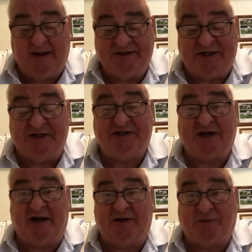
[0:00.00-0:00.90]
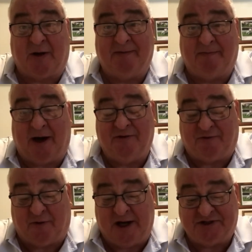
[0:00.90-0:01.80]
Since then, it's won
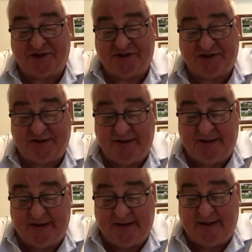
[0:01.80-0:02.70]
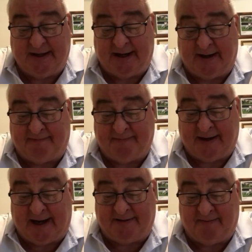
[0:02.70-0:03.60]
both races
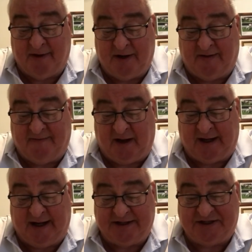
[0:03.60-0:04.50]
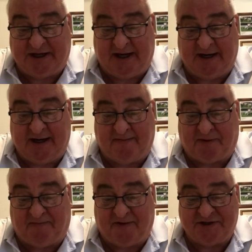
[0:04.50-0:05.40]
at Moonee Valley and Sandown,
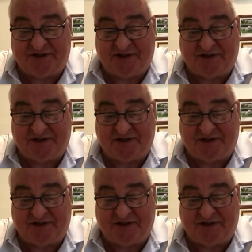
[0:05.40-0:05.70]
Professor.